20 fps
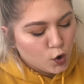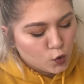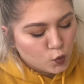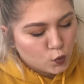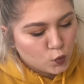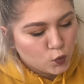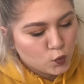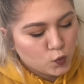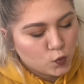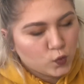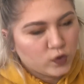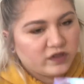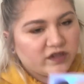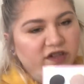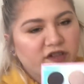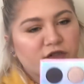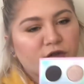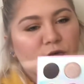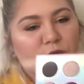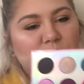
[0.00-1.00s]
Ooh, and
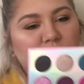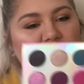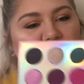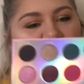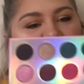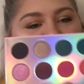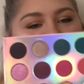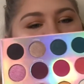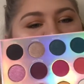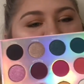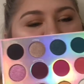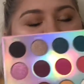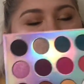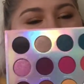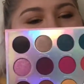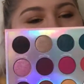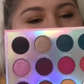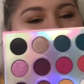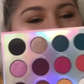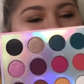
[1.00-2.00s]
these are really fun
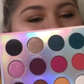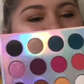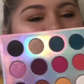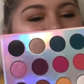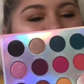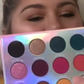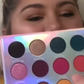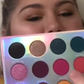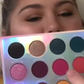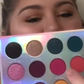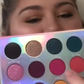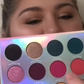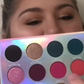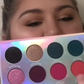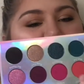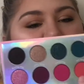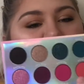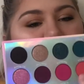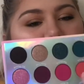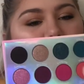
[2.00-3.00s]
shades. Like those
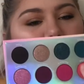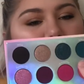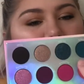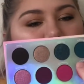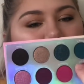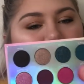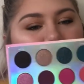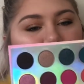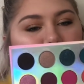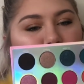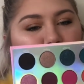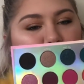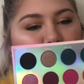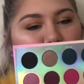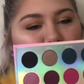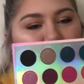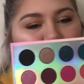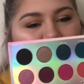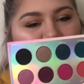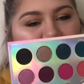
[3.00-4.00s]
pinks and the
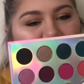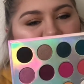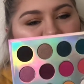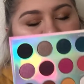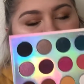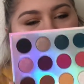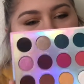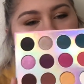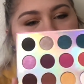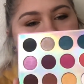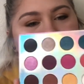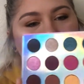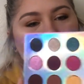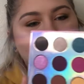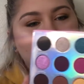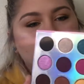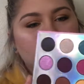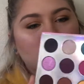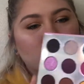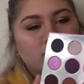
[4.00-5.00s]
blue and the yellow.
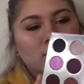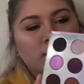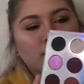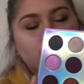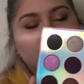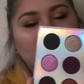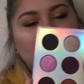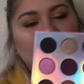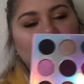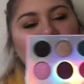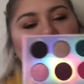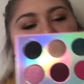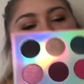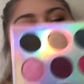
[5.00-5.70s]
Those